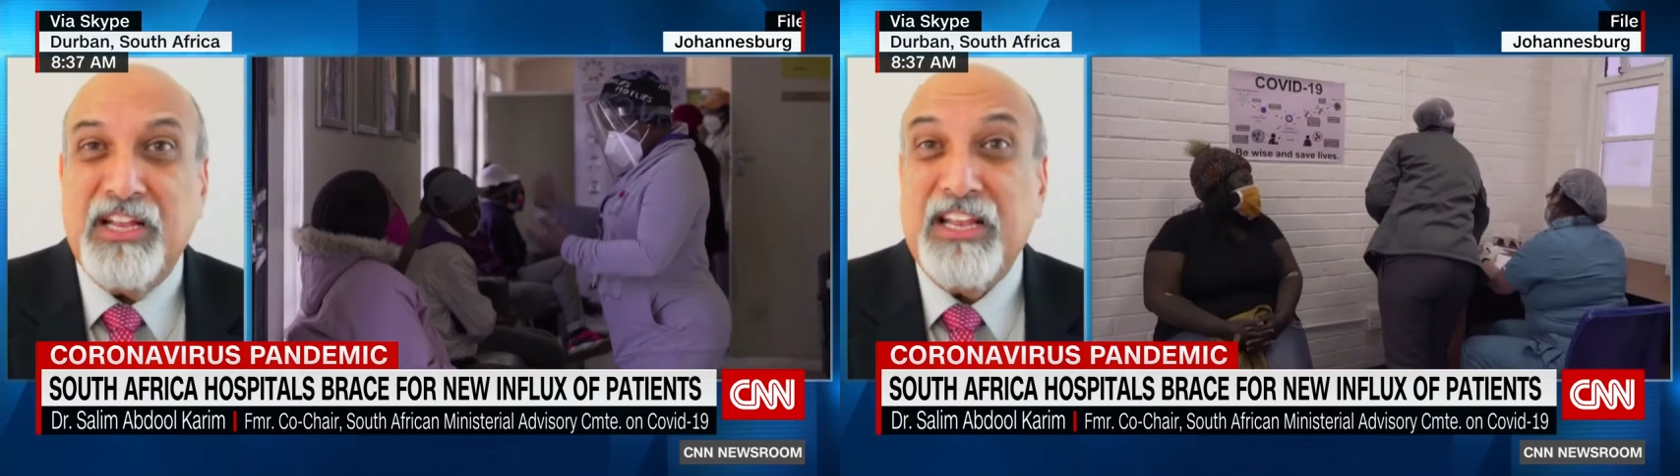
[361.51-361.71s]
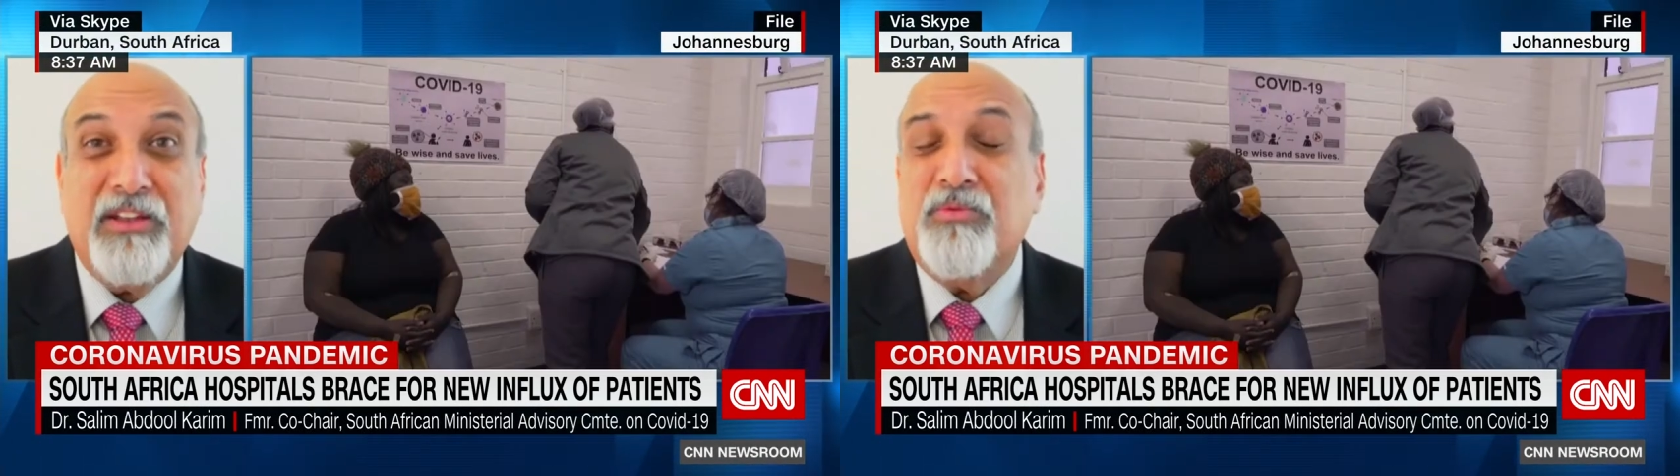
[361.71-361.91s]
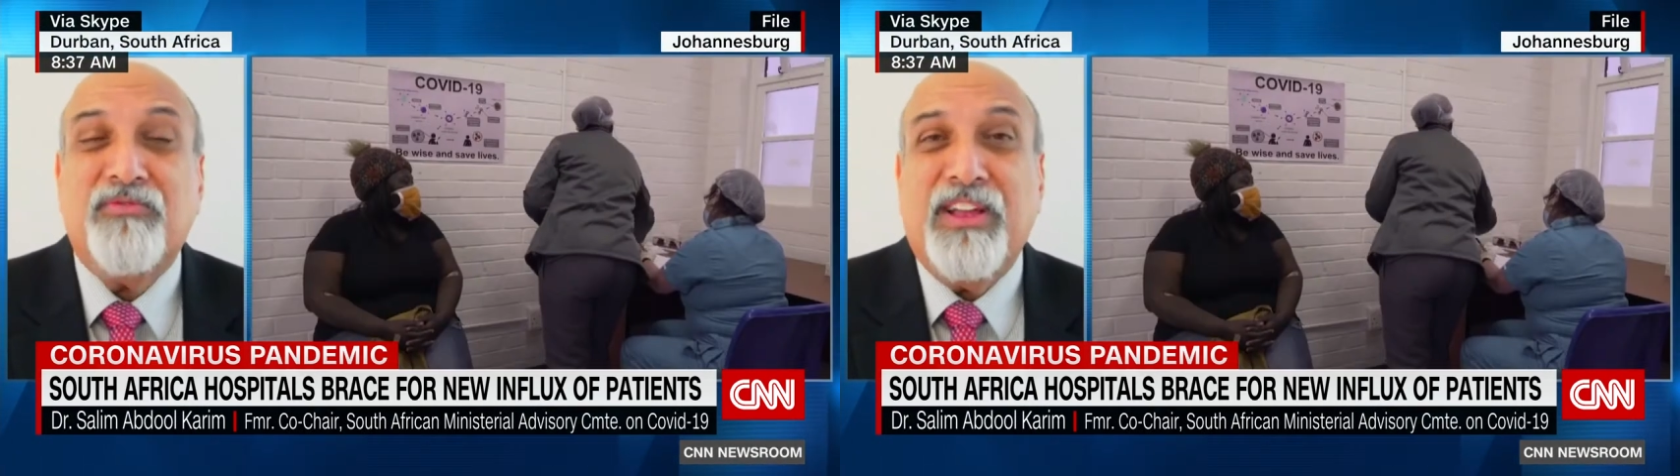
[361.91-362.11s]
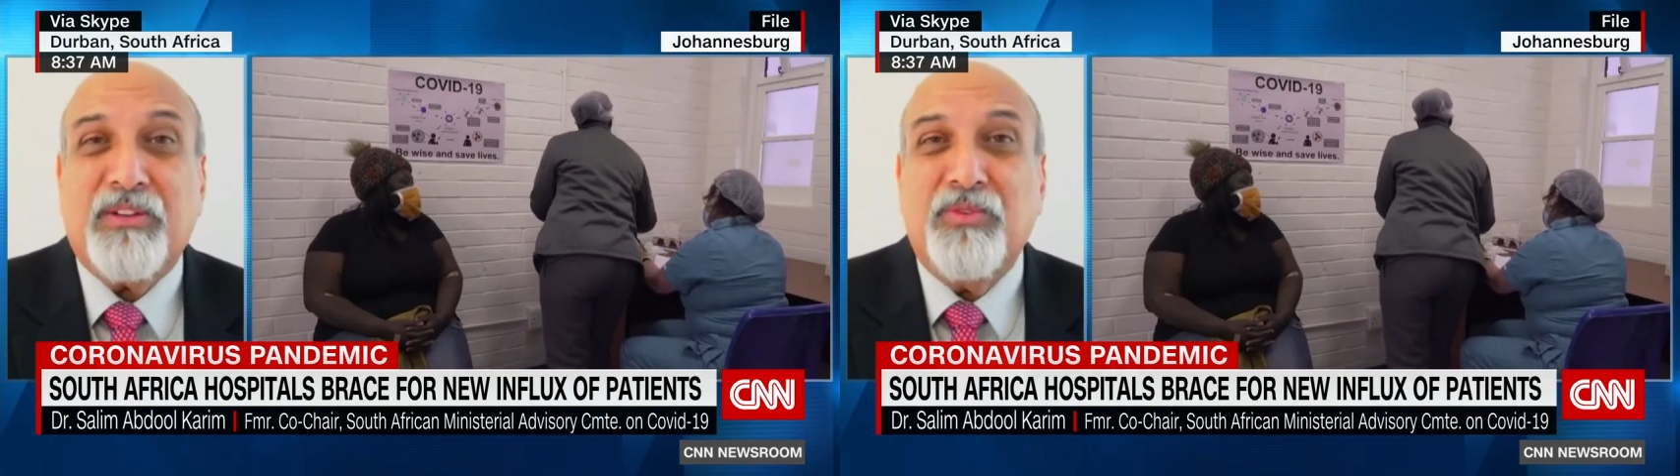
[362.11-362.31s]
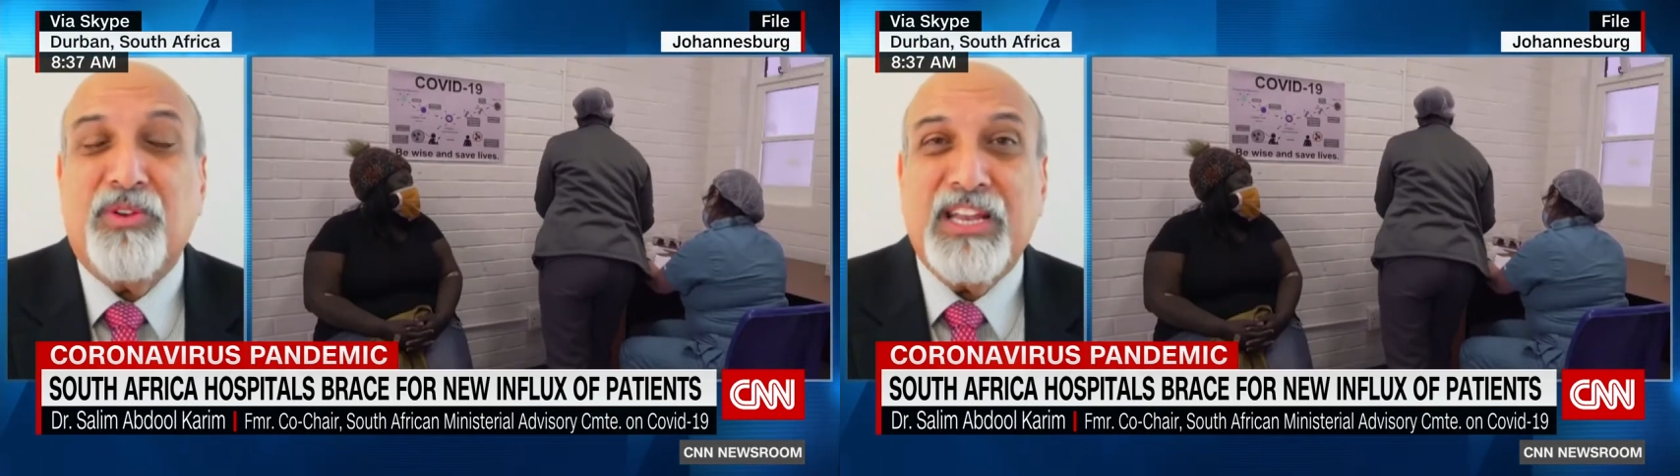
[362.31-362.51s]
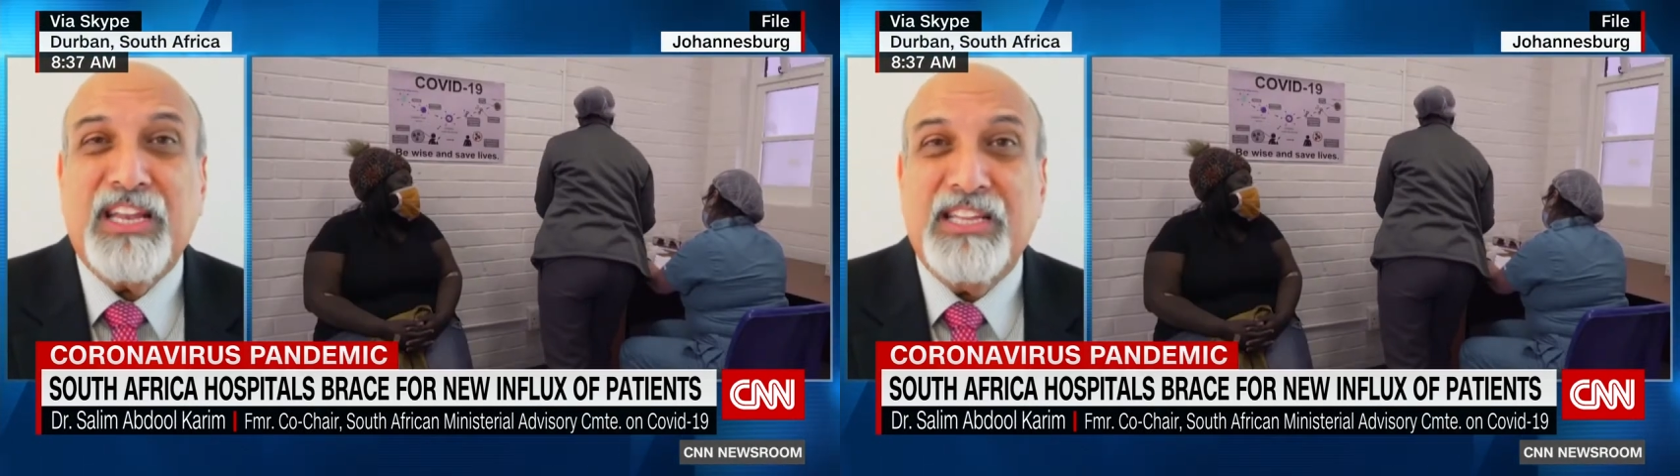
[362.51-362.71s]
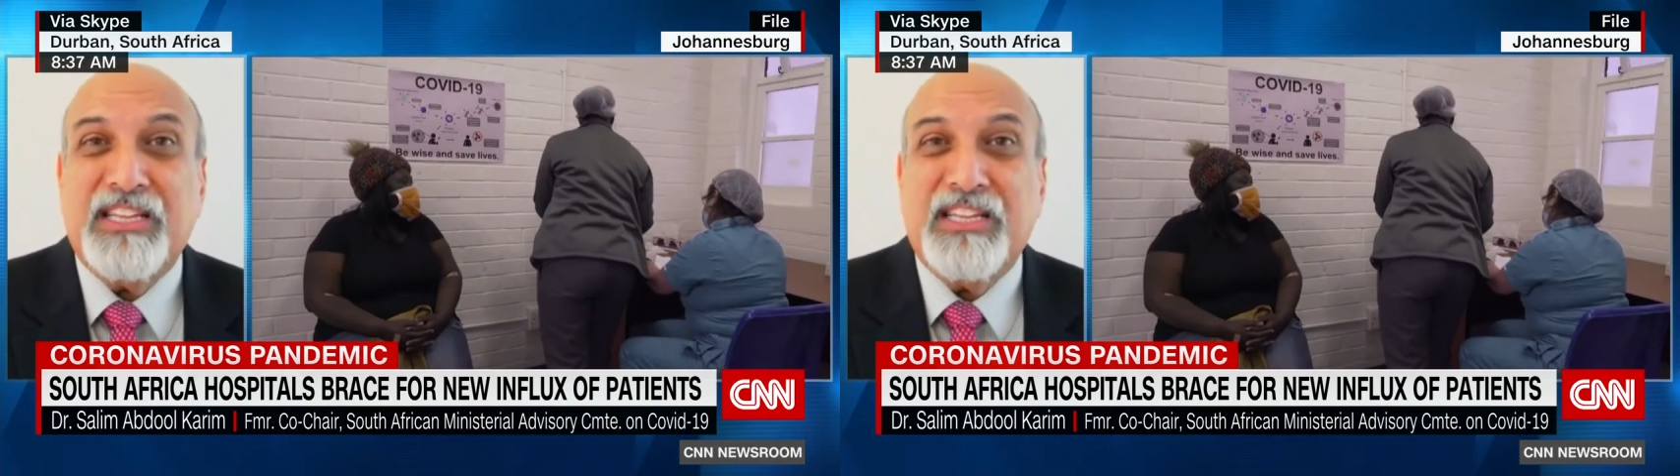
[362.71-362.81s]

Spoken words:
And in fact, we're already